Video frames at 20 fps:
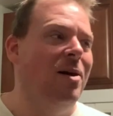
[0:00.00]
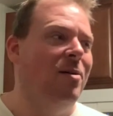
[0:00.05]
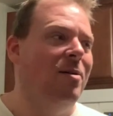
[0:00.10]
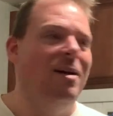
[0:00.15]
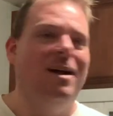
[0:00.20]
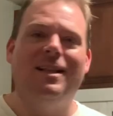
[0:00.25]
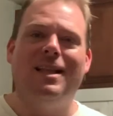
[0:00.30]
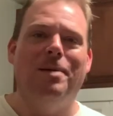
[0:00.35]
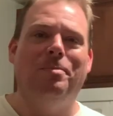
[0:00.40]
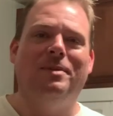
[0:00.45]

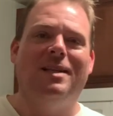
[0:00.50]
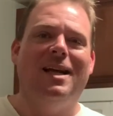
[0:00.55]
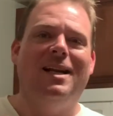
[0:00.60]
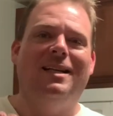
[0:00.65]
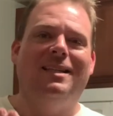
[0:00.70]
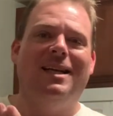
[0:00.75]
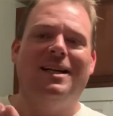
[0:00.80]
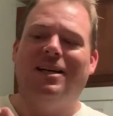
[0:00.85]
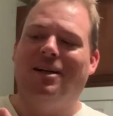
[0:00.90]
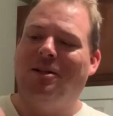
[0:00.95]
Right, they
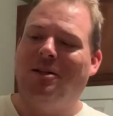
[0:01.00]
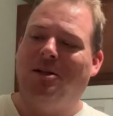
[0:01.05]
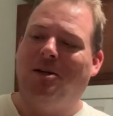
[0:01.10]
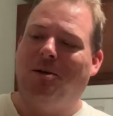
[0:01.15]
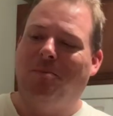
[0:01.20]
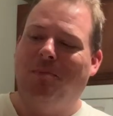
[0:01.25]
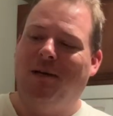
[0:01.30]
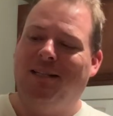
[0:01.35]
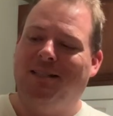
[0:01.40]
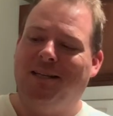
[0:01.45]
did it a little
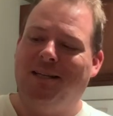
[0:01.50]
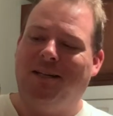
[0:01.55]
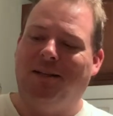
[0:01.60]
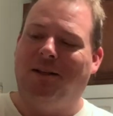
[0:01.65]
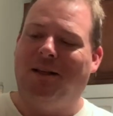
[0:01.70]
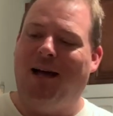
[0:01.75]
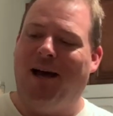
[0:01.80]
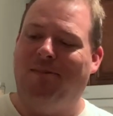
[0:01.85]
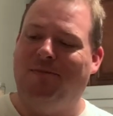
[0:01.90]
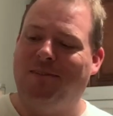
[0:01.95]
bit to the
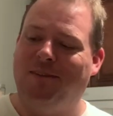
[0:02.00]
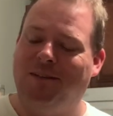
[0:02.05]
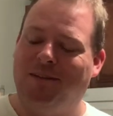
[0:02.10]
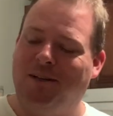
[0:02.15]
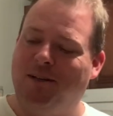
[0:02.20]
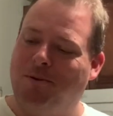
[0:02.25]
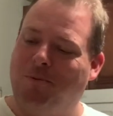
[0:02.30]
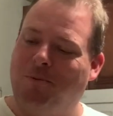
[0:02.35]
left or to the